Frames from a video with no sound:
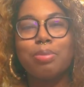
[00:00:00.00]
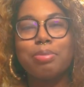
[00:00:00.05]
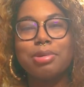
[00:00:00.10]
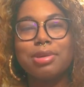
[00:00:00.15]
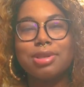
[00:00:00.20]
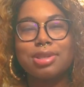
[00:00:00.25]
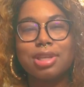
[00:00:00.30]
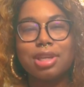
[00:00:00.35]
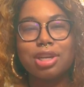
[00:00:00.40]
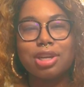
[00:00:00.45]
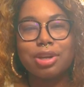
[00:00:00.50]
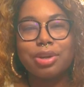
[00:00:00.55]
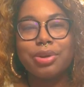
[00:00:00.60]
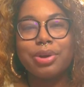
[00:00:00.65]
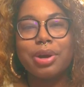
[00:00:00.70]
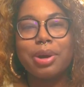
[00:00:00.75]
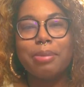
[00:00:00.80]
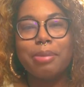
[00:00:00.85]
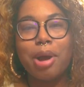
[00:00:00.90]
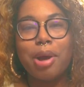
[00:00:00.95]

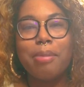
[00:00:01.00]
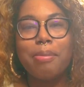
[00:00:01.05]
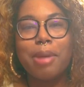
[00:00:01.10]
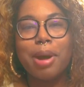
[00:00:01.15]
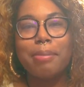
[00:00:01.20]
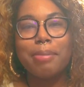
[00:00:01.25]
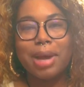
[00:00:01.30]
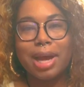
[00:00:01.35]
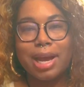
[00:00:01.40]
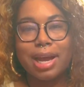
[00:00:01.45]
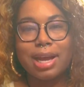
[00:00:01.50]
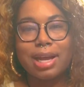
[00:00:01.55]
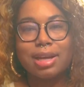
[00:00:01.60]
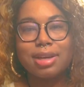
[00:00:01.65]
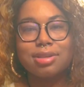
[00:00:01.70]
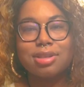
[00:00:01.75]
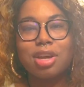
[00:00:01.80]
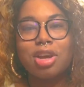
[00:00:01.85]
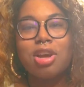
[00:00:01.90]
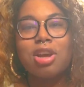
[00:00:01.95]
particular about my
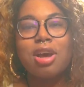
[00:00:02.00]
bags